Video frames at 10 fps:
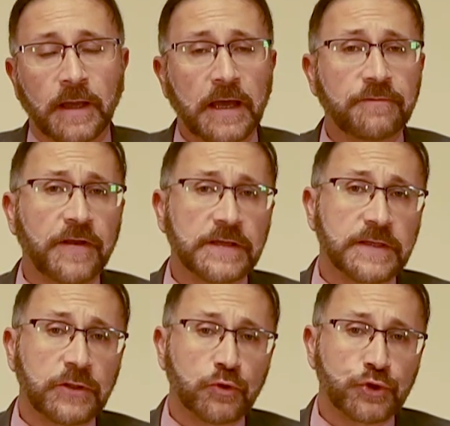and face
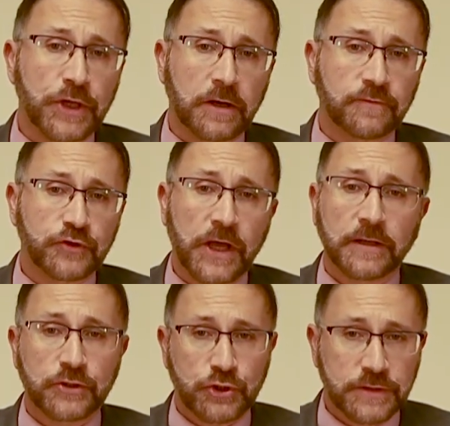a new set of
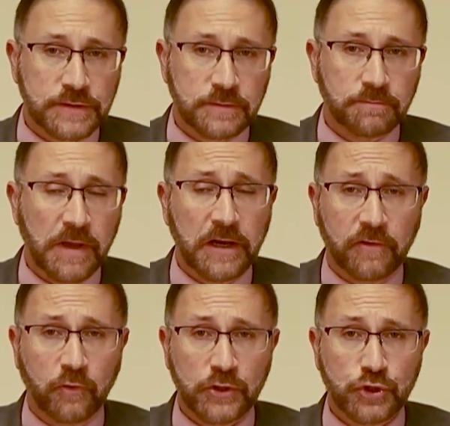challenges, many
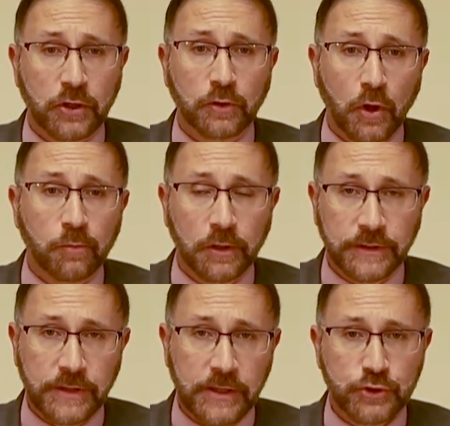of which are global
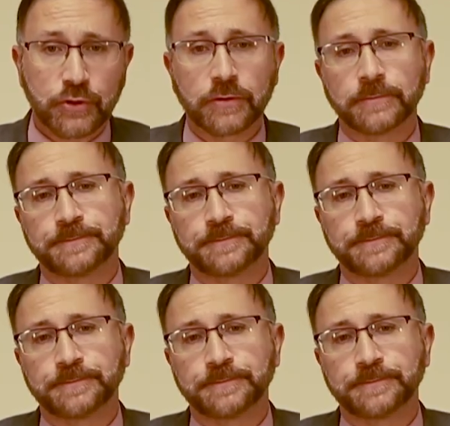in nature.